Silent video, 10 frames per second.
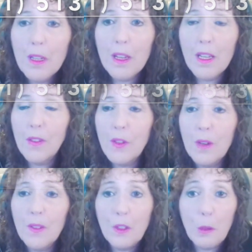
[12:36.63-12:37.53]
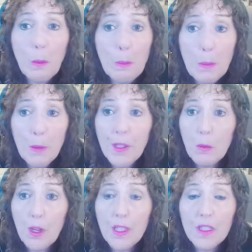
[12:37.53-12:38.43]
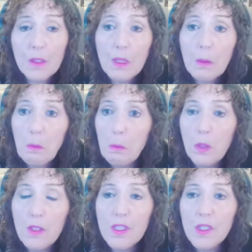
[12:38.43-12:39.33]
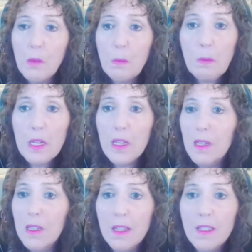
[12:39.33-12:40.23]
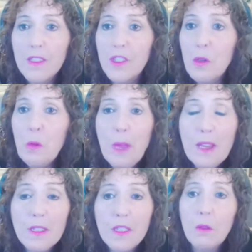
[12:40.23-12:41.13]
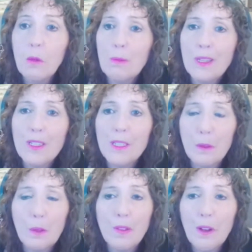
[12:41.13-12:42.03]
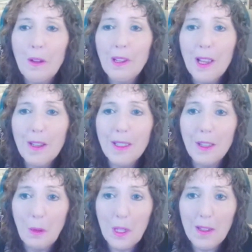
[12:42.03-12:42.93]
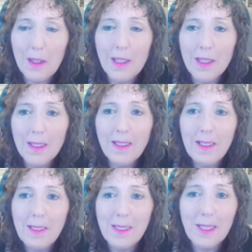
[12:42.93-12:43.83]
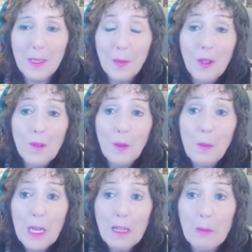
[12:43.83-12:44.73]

And if you have a group of people that want to do it, we'll Zoom and Zoom and Zoom until we've all got it going on. It's fun for me.